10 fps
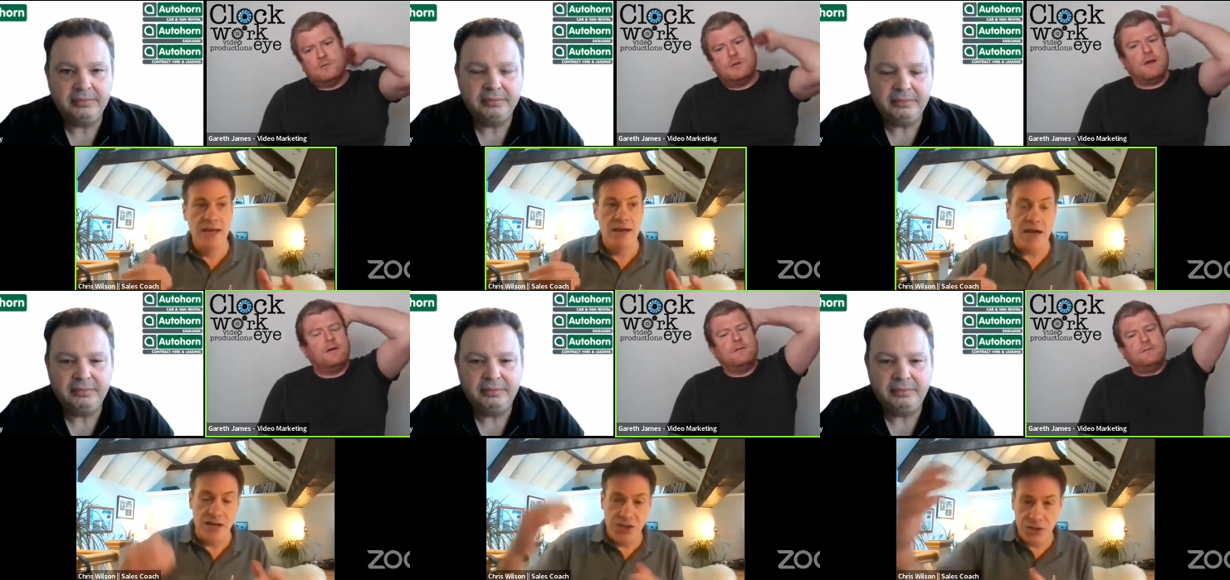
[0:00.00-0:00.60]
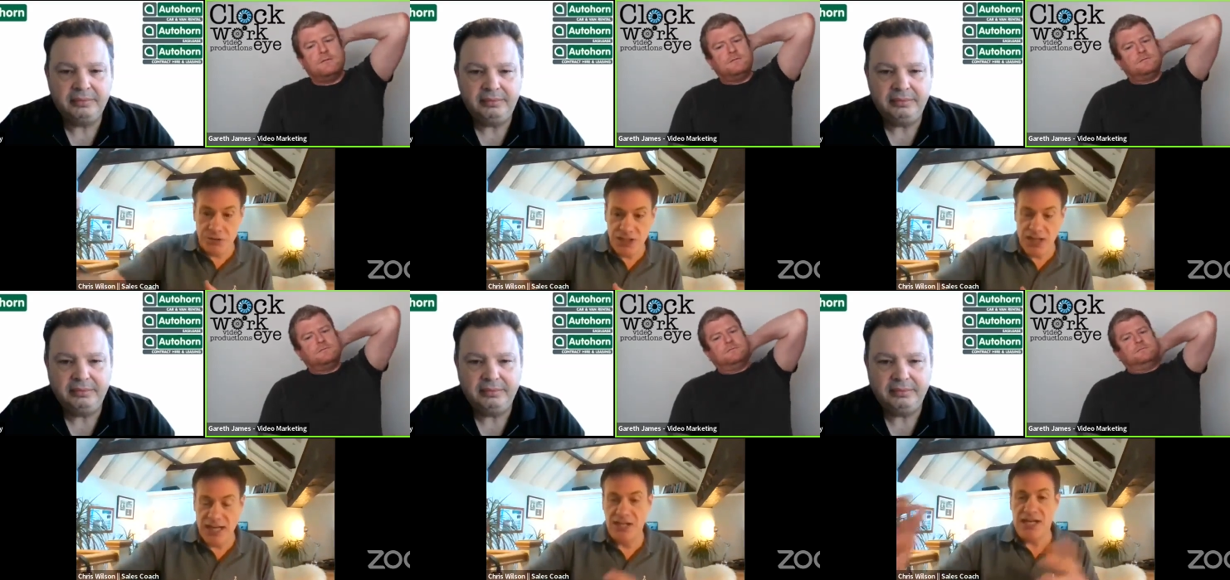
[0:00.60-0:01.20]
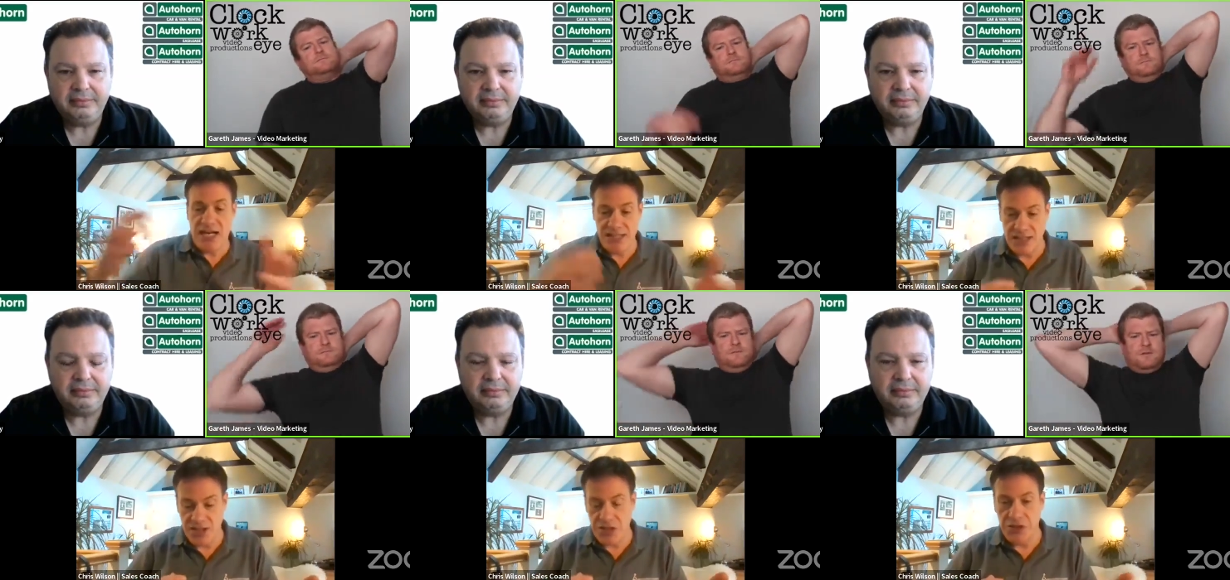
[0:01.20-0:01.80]
Speaker 1: yeah. an endurance challenge has
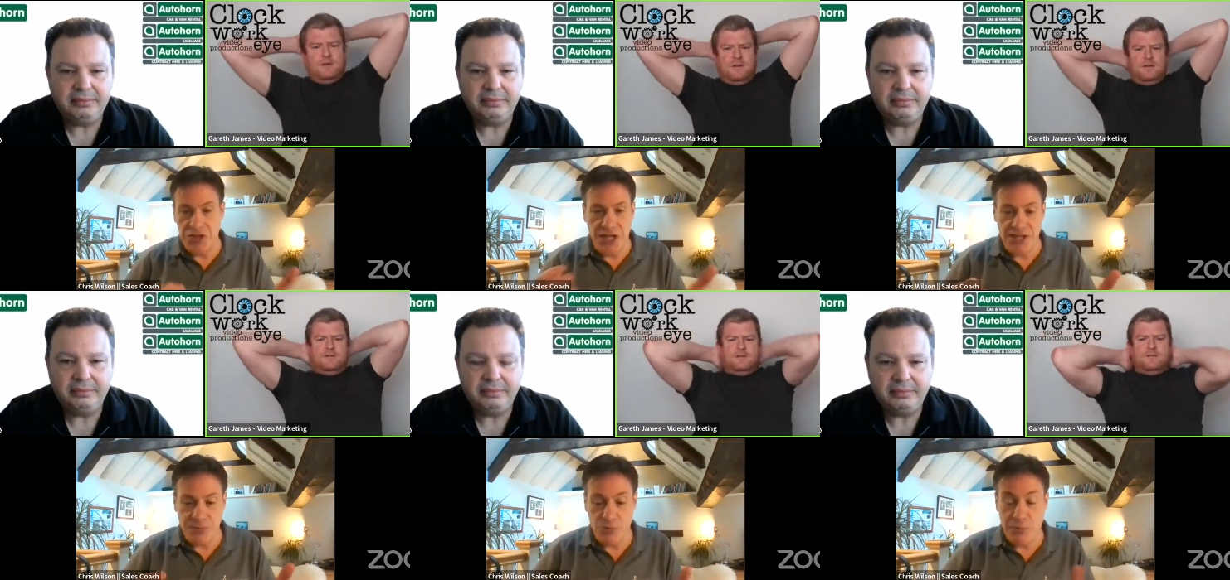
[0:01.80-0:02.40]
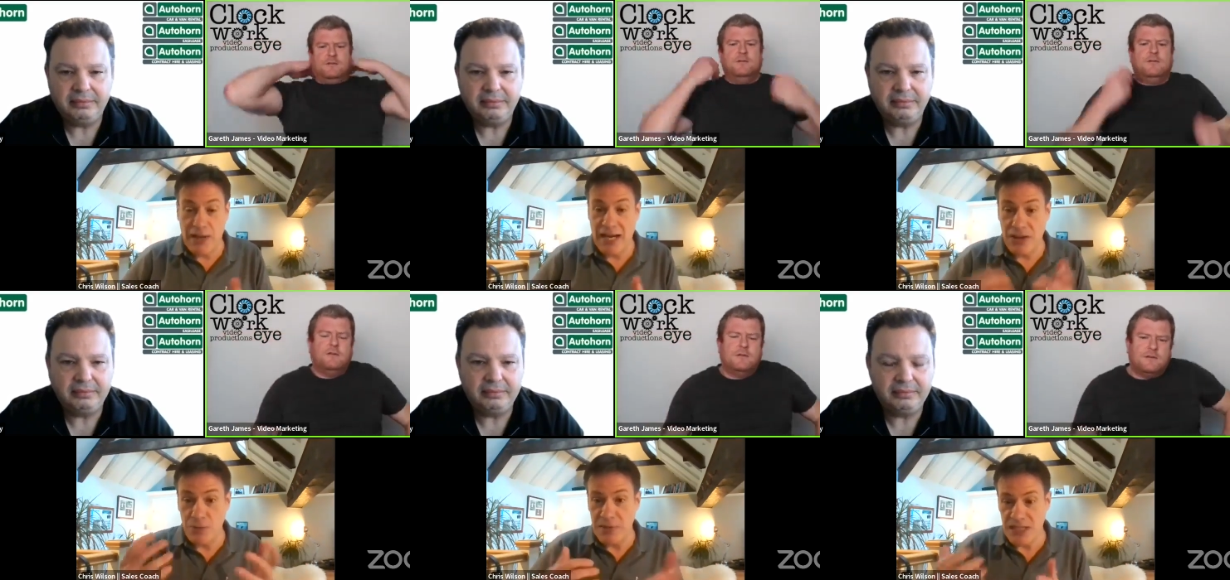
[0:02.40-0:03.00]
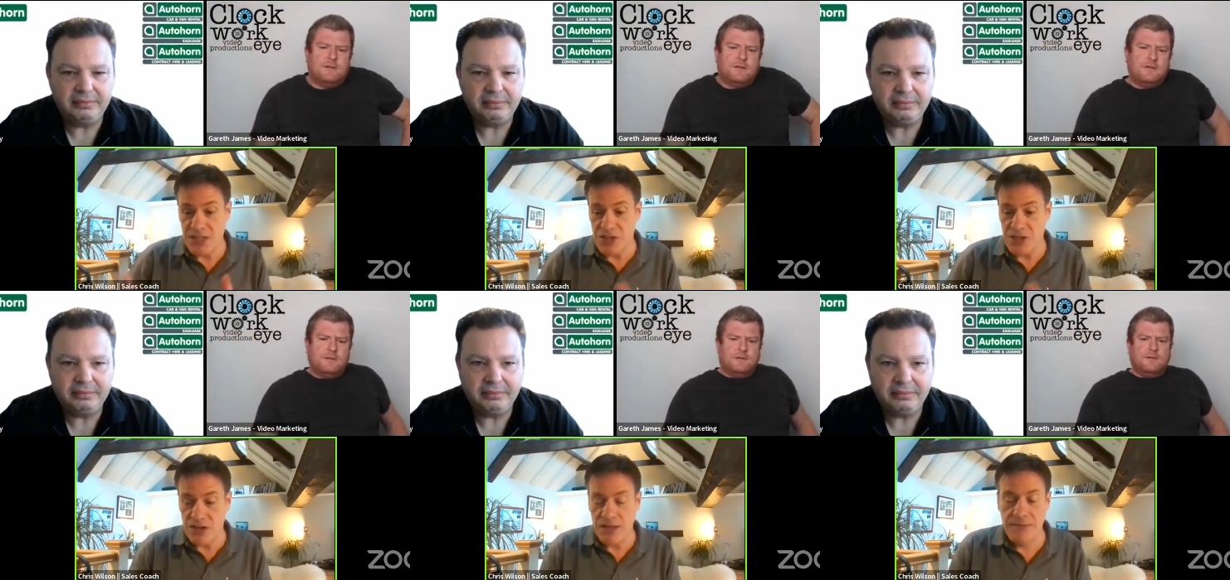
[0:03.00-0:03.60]
an association with planning your business
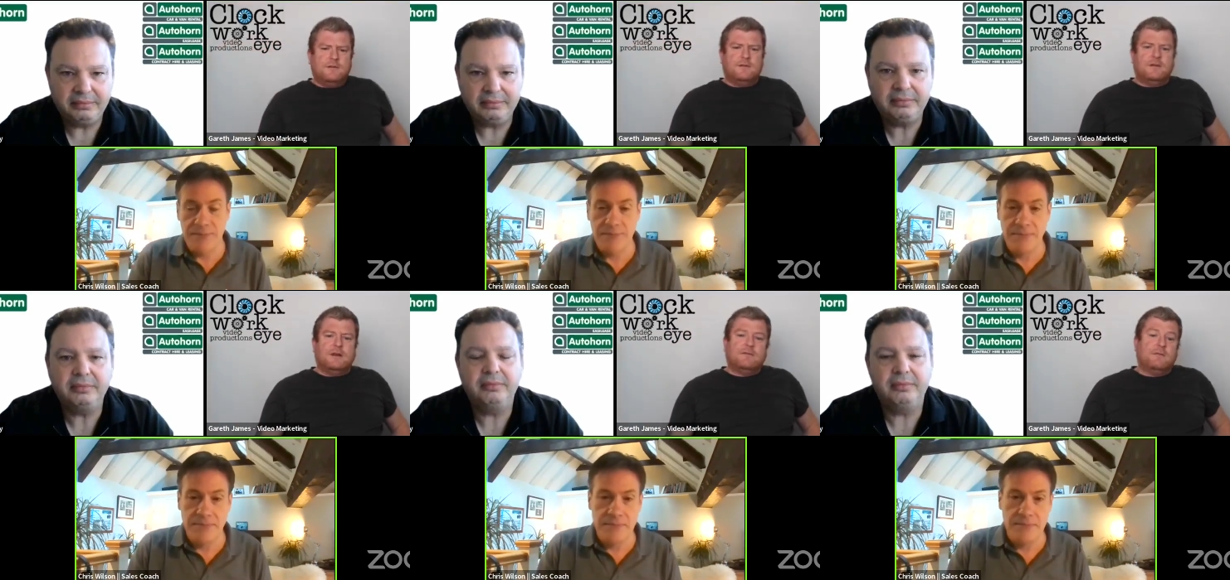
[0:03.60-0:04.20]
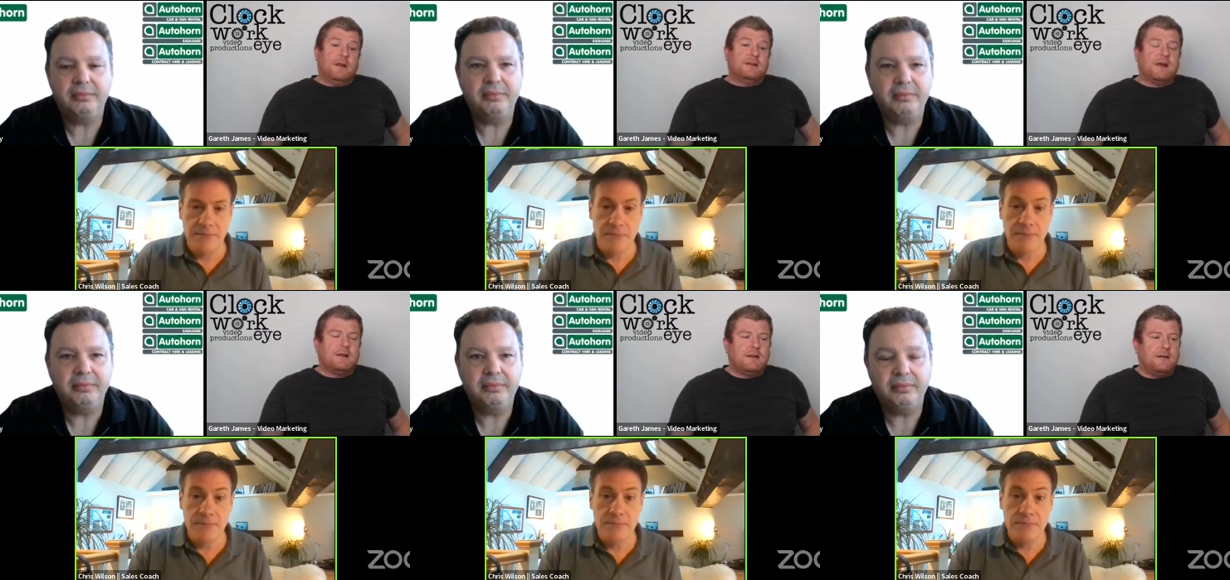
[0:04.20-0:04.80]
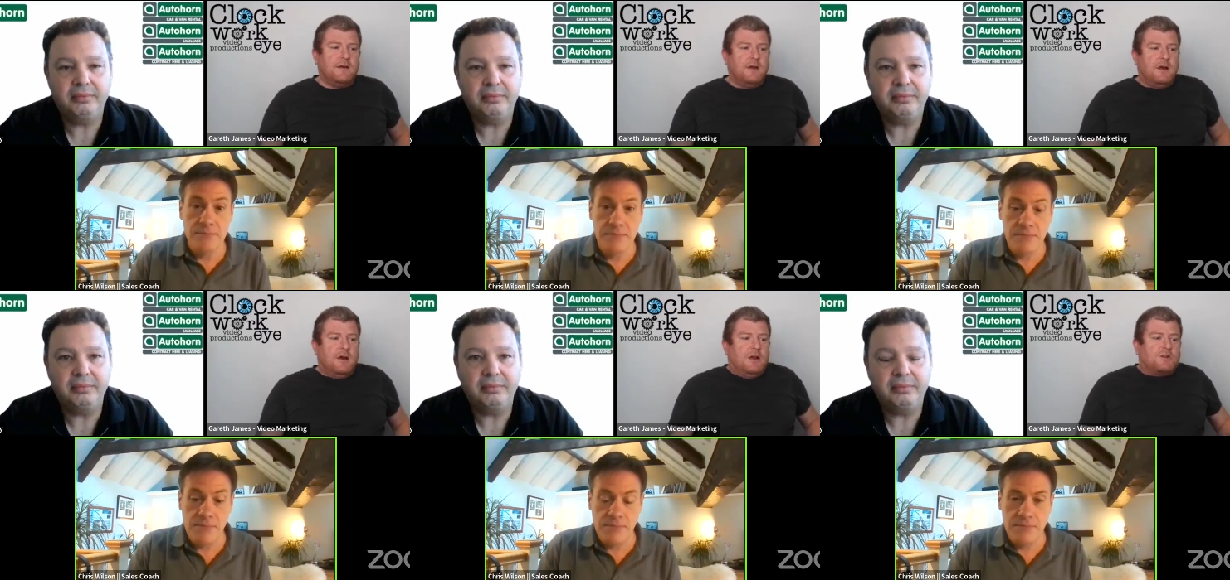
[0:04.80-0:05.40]
journey.
Speaker 2: Well, exactly.
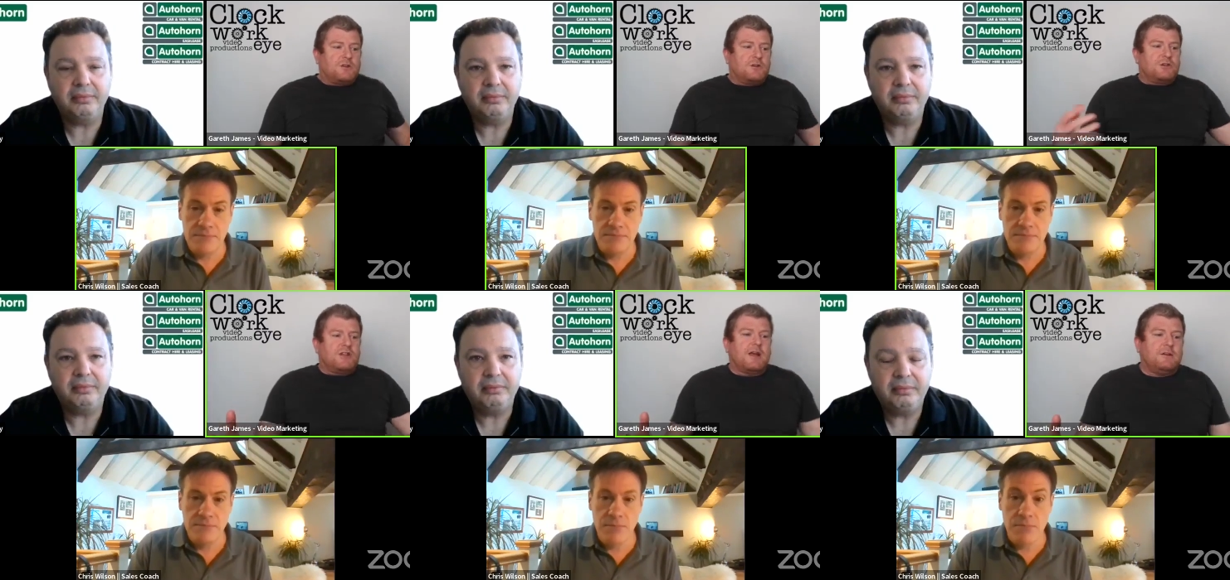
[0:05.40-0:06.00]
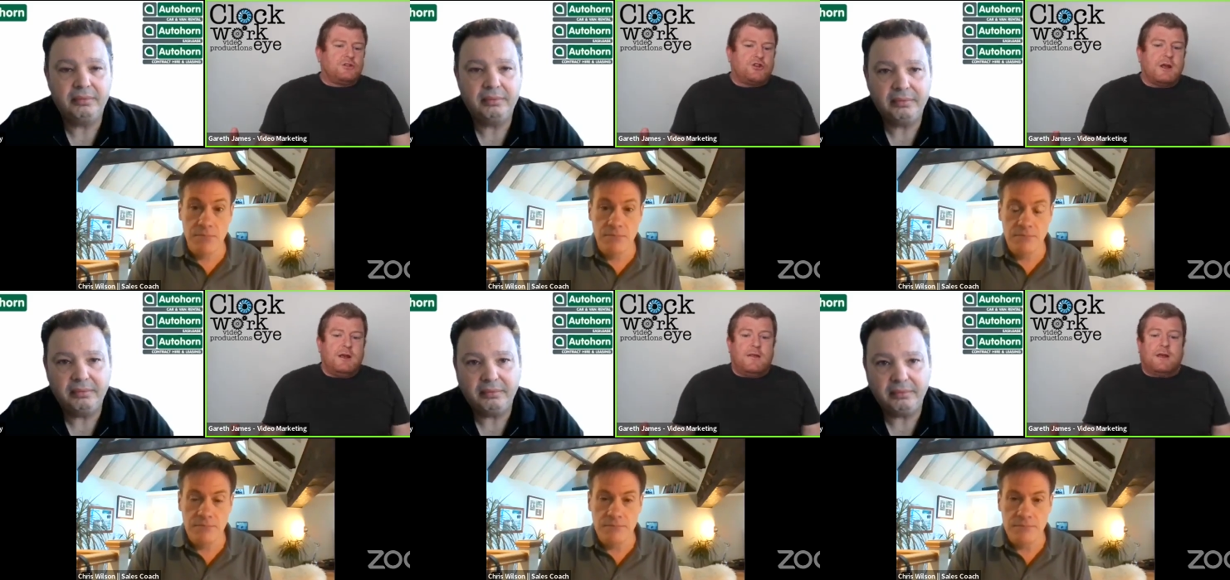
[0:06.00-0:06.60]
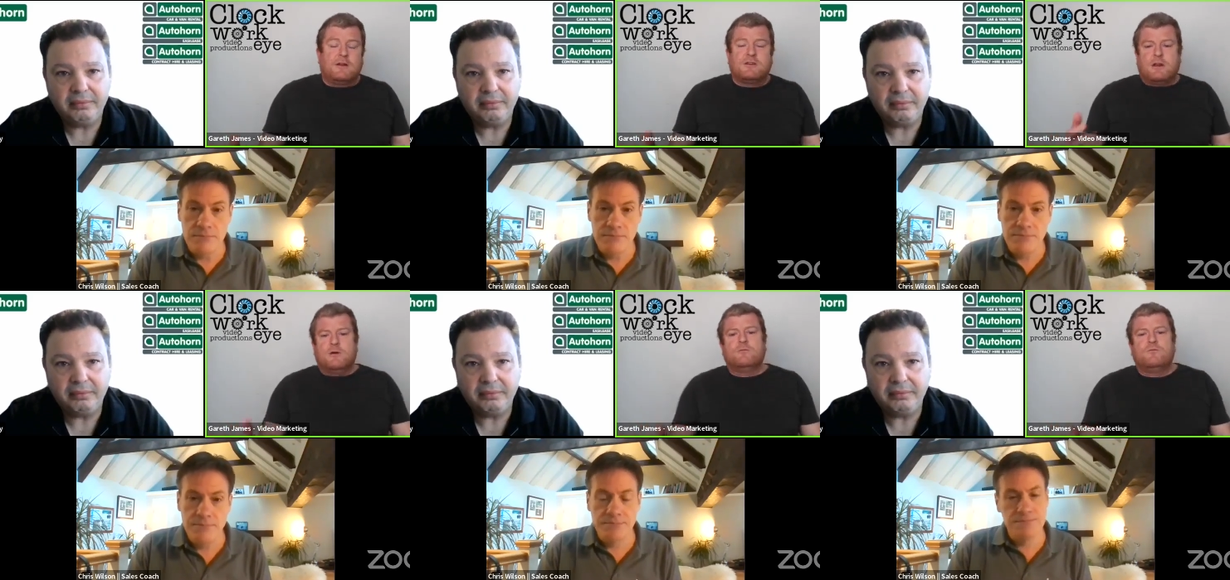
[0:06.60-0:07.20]
So your sales training then, because I
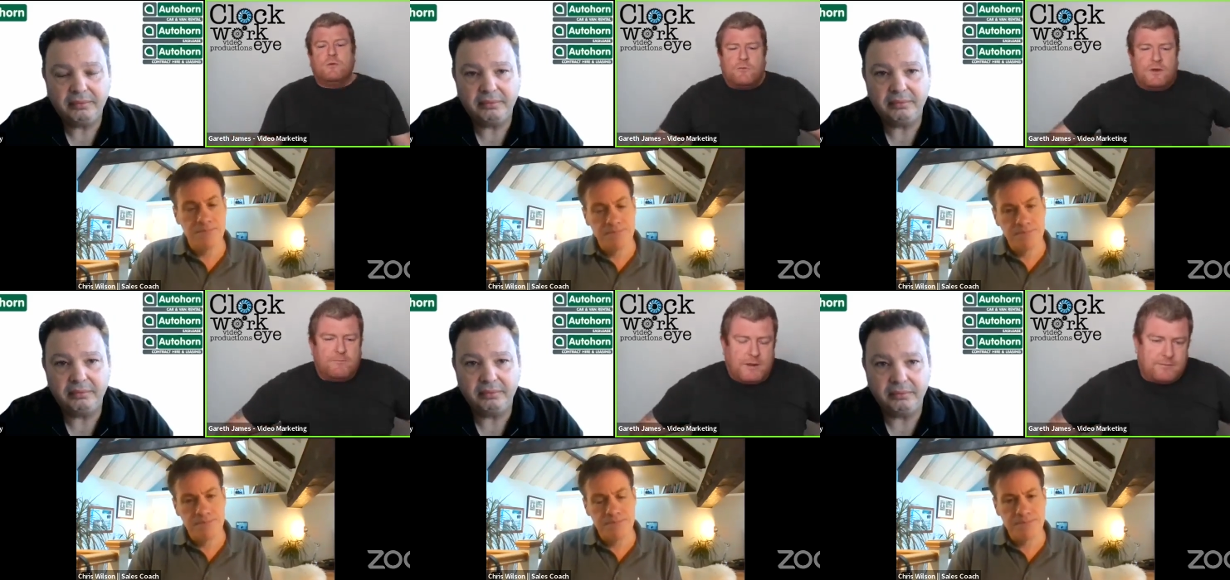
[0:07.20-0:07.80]
know we, we